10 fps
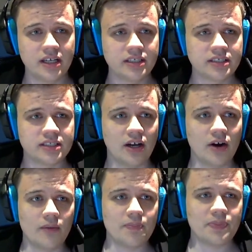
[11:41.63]

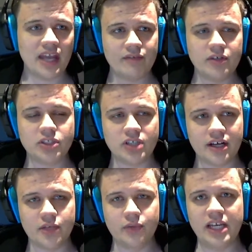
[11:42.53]
So after
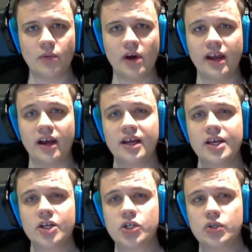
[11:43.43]
Shock you really wanna
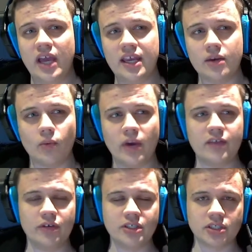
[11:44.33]
trade, wait
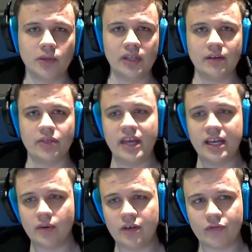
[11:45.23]
for its cooldown, and then
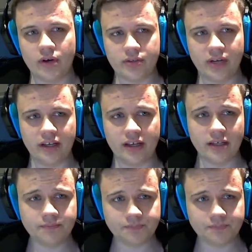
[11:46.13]
go in for a trade again.